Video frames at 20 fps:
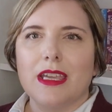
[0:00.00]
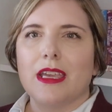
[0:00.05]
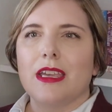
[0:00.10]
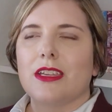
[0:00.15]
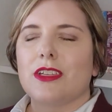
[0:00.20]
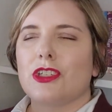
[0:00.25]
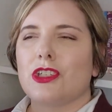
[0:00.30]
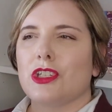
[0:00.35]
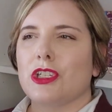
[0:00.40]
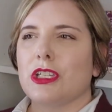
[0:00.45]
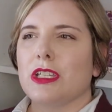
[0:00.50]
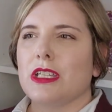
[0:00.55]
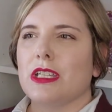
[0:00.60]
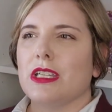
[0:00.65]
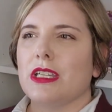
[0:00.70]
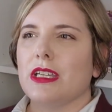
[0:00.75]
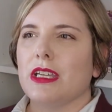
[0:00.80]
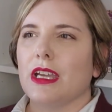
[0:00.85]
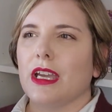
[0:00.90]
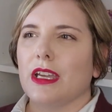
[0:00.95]

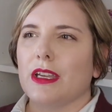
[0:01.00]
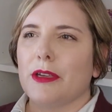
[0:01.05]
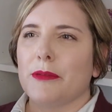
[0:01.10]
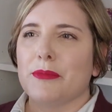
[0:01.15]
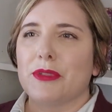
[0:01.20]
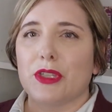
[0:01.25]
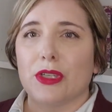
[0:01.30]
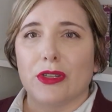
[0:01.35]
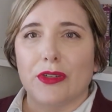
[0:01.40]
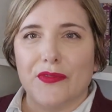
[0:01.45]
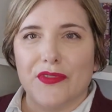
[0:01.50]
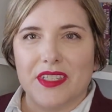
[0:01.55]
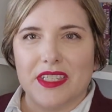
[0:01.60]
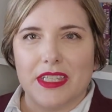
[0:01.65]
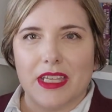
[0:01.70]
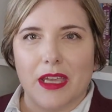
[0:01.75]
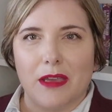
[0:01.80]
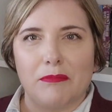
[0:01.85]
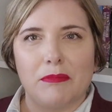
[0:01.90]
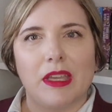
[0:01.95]
She observes
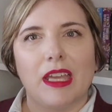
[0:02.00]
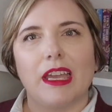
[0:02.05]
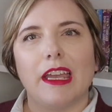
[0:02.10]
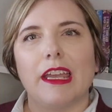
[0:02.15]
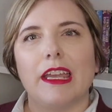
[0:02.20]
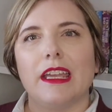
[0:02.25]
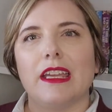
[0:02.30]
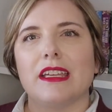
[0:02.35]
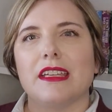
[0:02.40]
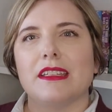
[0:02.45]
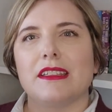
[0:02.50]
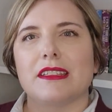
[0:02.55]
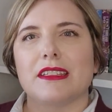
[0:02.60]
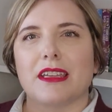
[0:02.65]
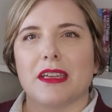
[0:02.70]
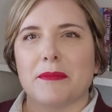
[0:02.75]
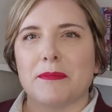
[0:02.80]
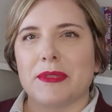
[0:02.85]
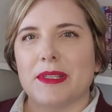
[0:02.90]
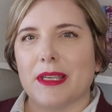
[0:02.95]
them and
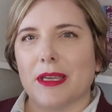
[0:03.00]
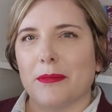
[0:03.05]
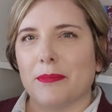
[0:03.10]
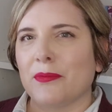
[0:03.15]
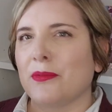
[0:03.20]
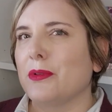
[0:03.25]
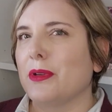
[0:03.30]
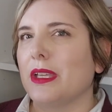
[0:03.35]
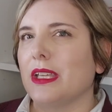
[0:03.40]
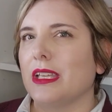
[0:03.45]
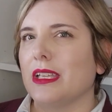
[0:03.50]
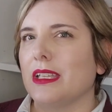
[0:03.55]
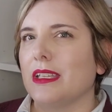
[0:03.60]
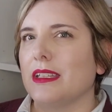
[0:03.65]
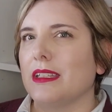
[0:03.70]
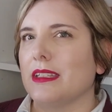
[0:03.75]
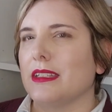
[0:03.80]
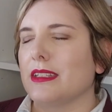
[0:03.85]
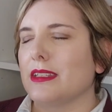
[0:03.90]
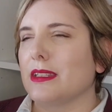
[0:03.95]
comes up with